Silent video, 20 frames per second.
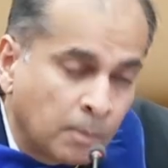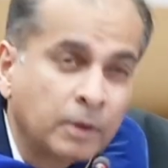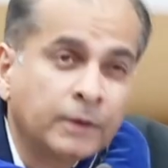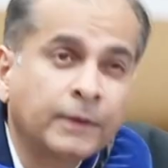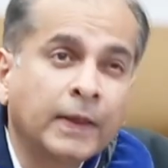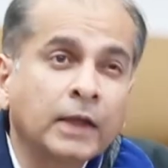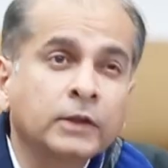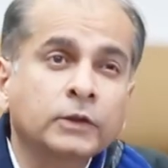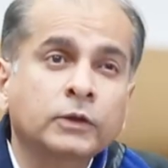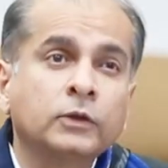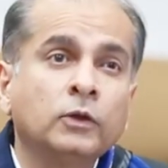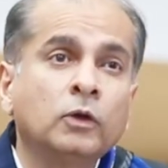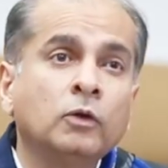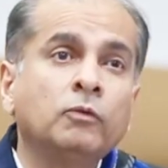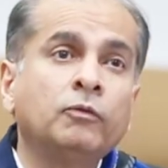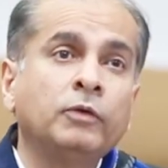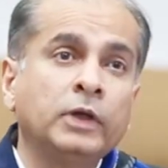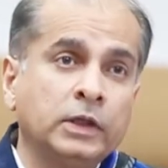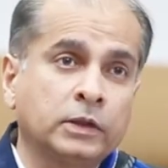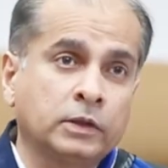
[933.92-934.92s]
But that's
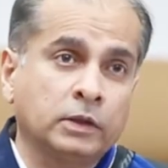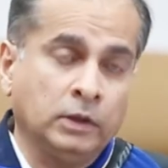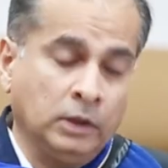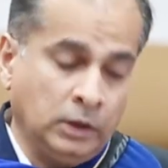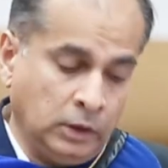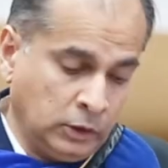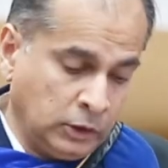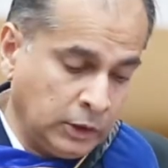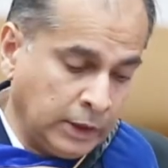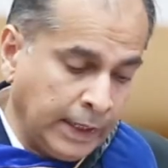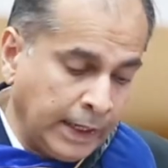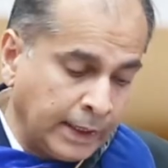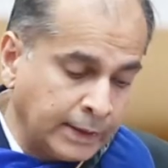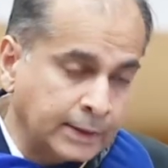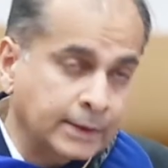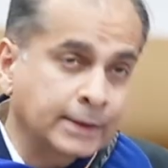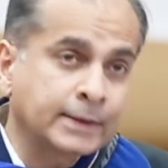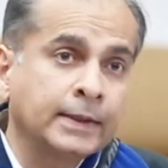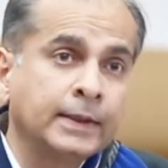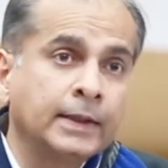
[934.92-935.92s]
no reason to
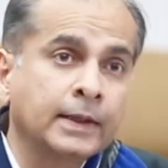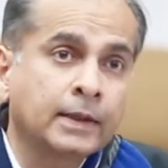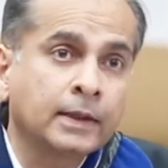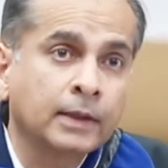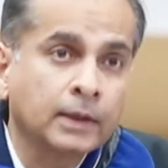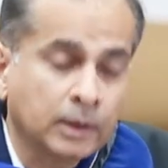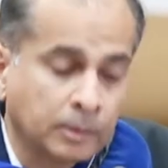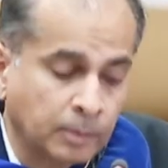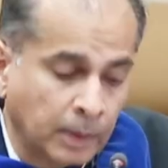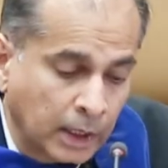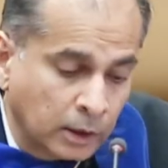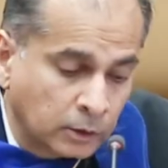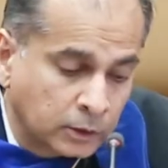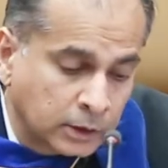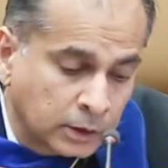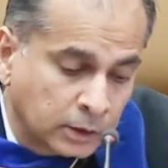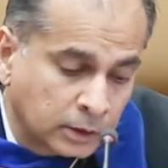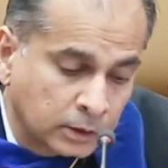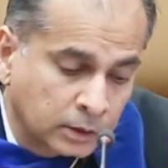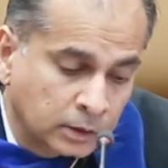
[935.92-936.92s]
get cynical
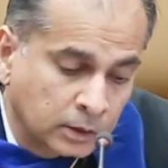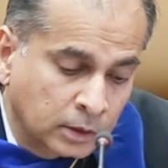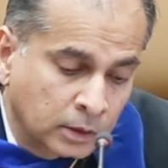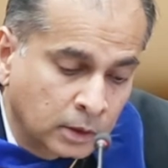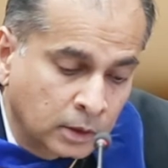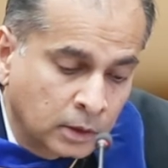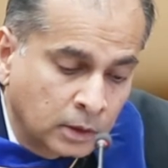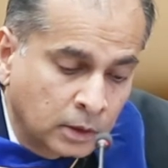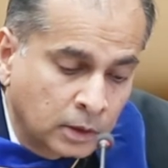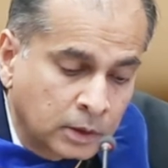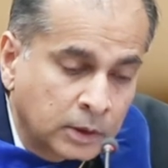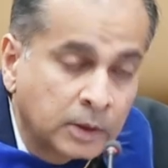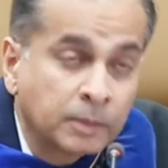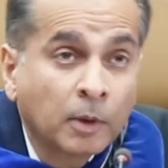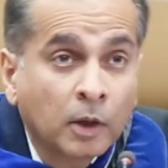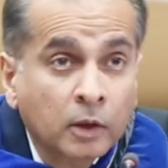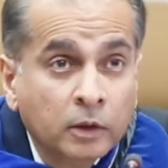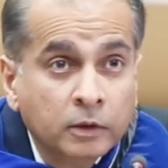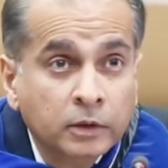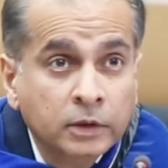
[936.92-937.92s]
about it.
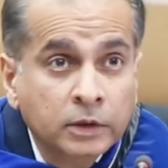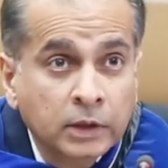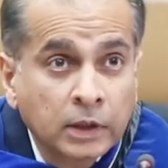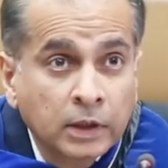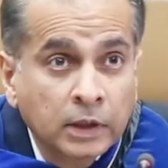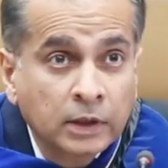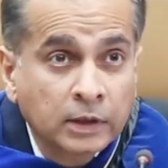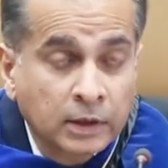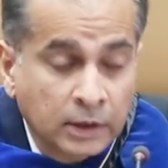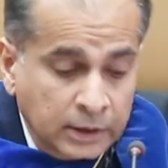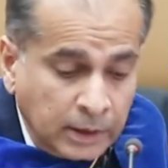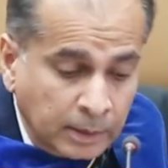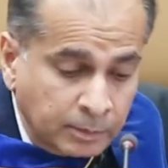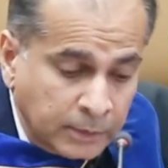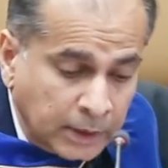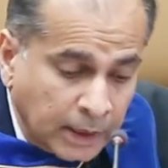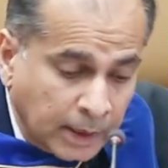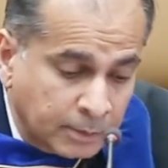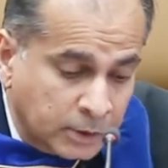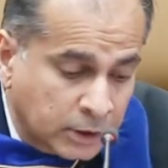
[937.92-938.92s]
Democracy and the
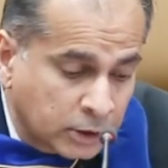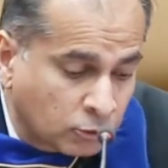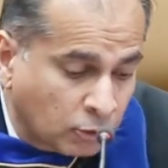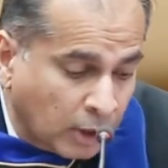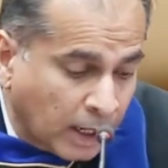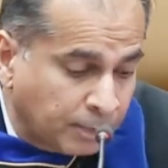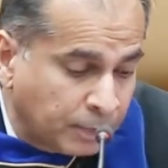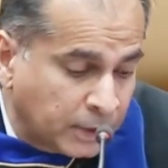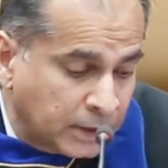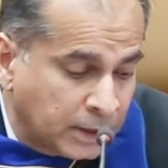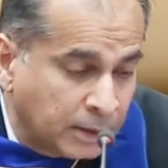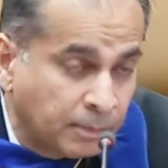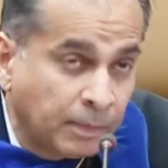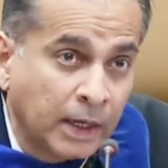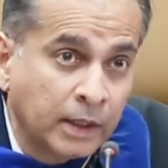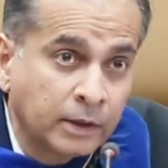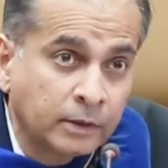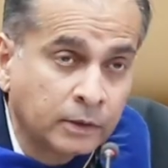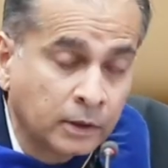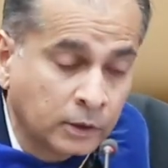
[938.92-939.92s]
sometimes scrappy
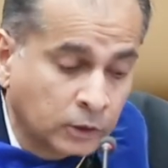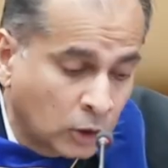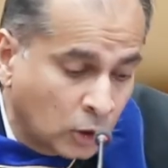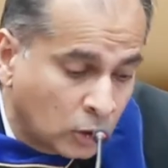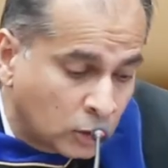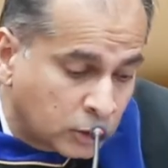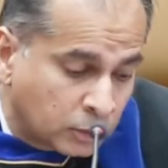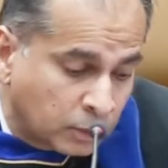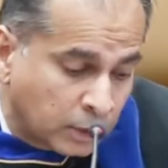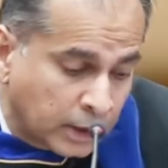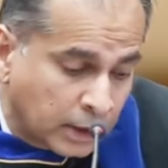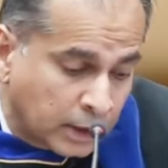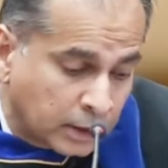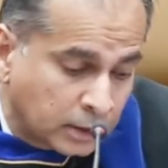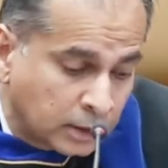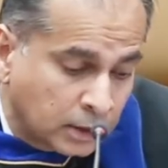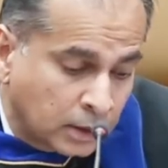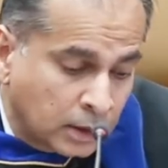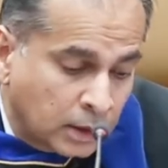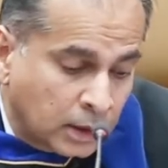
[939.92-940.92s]
debate that goes with
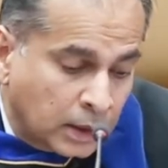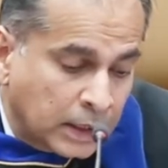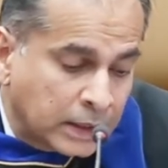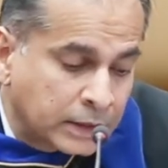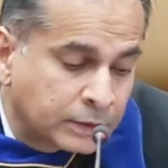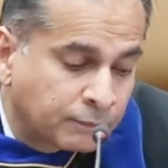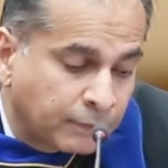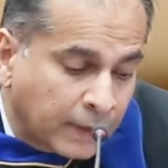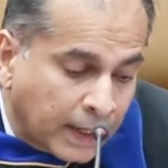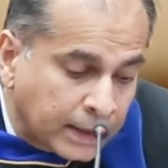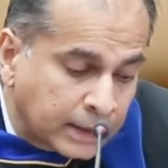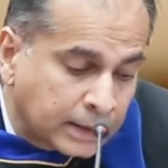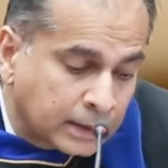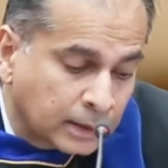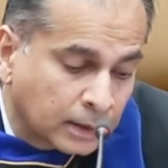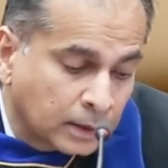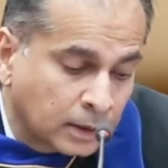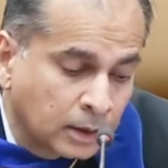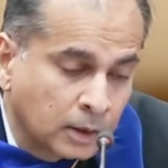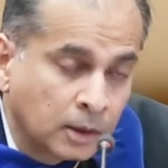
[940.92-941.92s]
it is
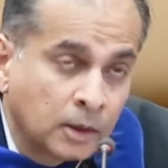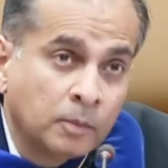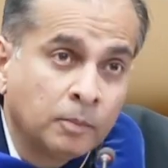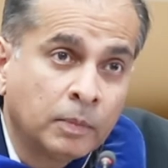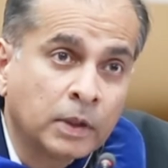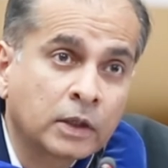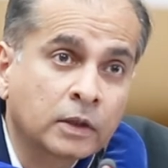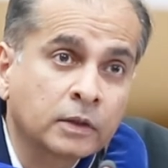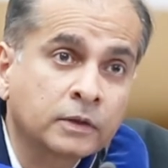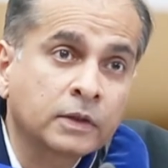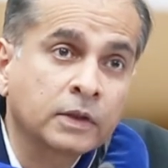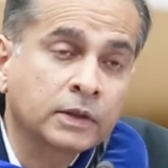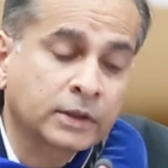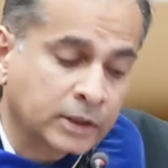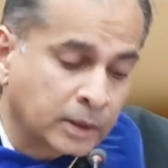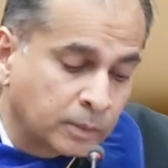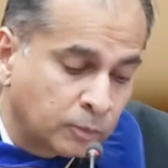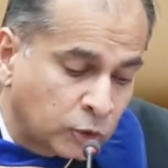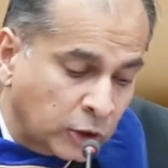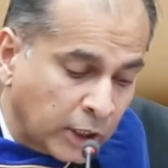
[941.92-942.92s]
vital because it
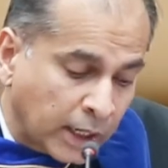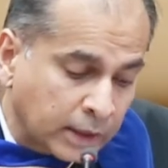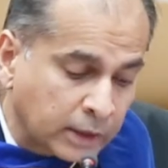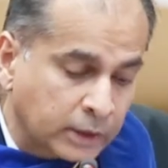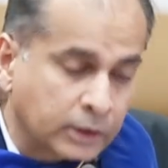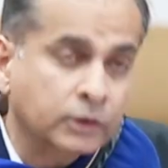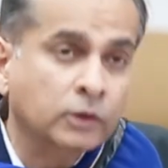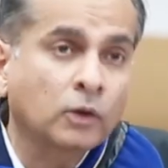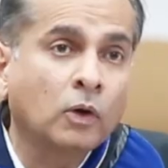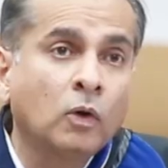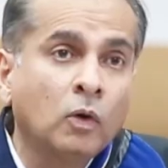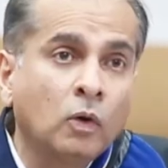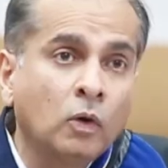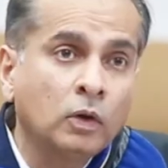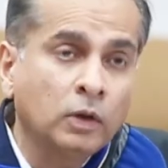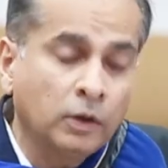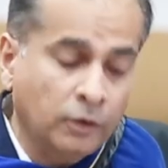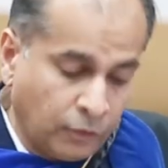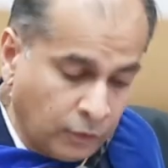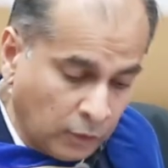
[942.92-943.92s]
subjects
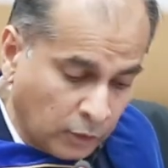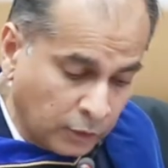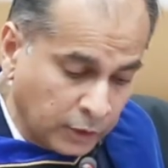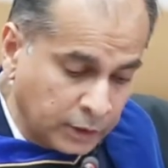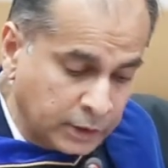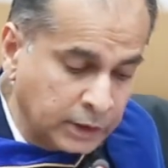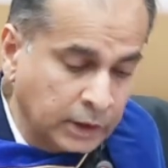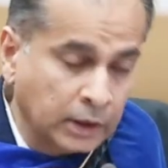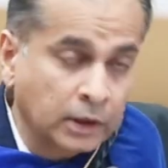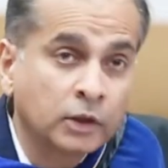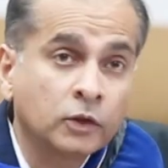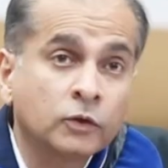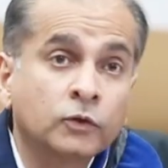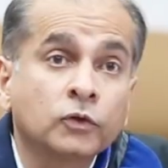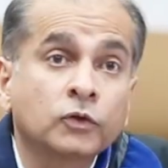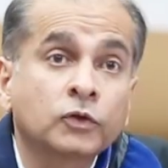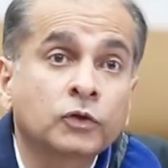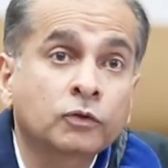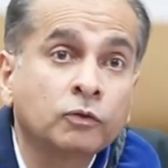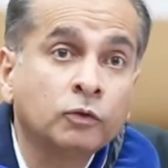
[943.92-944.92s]
all authority
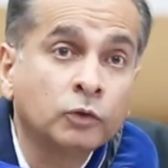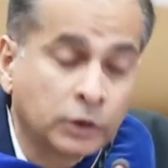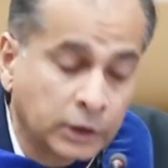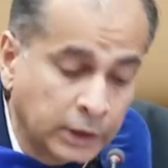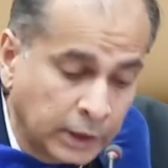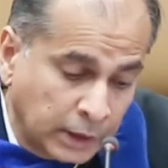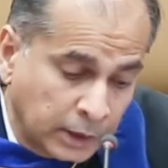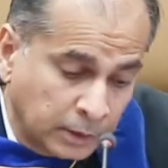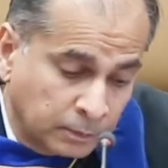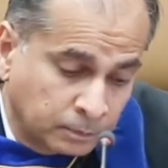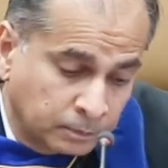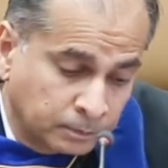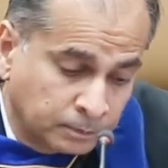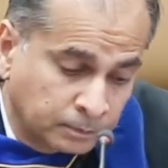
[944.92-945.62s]
to scrutiny.